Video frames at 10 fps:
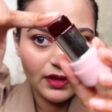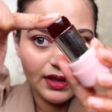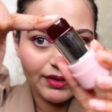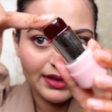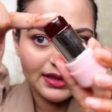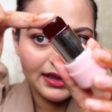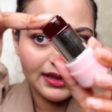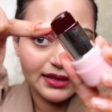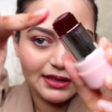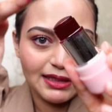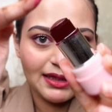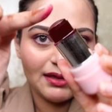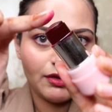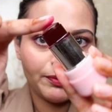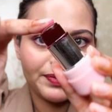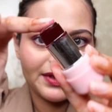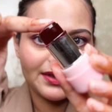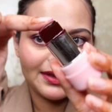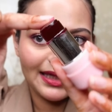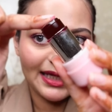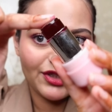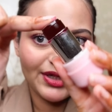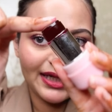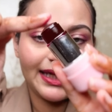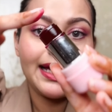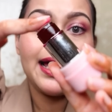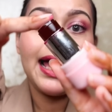You can see this, oops, like jelly.